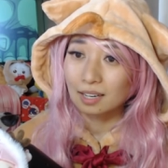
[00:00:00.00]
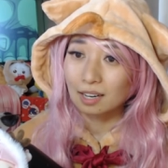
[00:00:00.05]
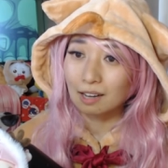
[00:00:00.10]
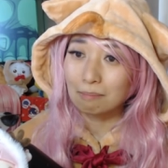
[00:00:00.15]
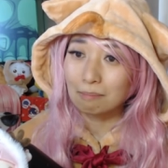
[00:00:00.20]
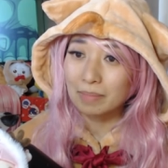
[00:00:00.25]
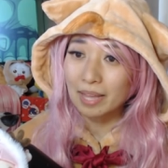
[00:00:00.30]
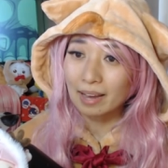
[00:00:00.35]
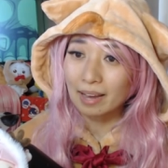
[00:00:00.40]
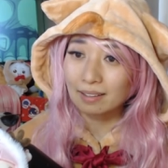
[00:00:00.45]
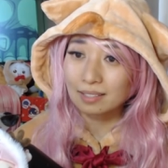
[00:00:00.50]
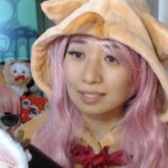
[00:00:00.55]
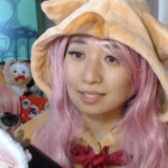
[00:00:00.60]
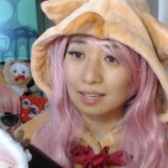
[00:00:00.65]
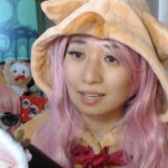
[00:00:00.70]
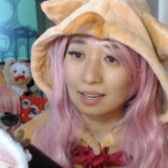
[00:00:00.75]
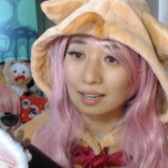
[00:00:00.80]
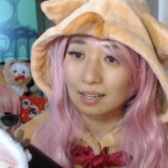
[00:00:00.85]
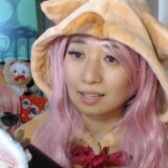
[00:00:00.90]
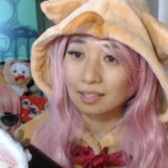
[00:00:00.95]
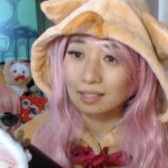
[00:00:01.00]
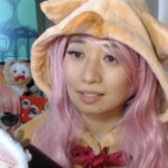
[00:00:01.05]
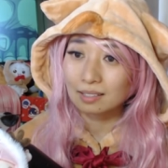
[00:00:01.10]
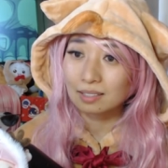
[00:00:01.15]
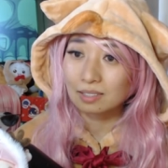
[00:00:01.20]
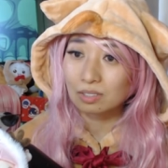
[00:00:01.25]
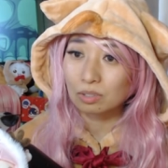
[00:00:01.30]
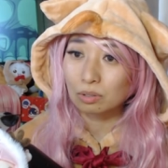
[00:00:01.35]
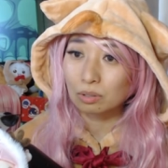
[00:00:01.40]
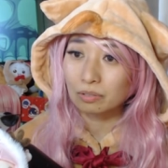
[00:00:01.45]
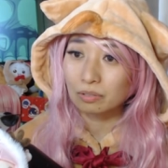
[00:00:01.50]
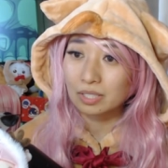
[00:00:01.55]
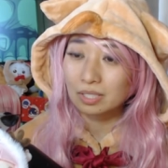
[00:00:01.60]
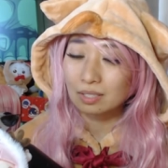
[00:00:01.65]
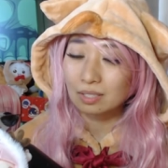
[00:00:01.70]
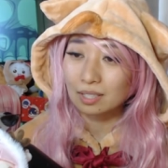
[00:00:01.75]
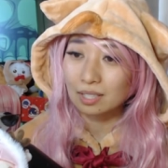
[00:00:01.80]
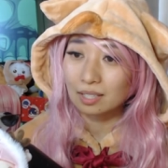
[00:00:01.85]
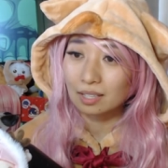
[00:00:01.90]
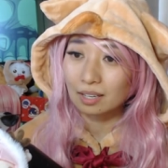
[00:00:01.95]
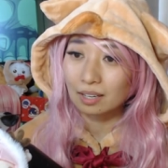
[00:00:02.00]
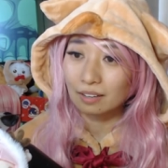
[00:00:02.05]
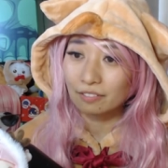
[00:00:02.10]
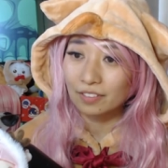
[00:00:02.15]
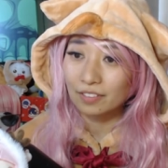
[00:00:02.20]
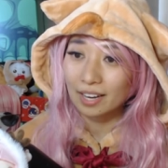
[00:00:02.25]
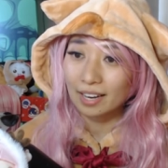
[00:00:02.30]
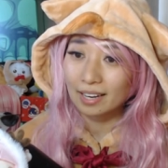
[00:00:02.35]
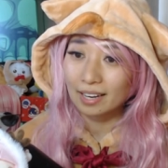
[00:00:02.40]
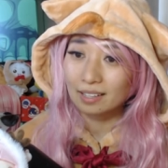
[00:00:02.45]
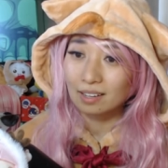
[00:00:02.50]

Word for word: Up next, Let's go over to Lilith and.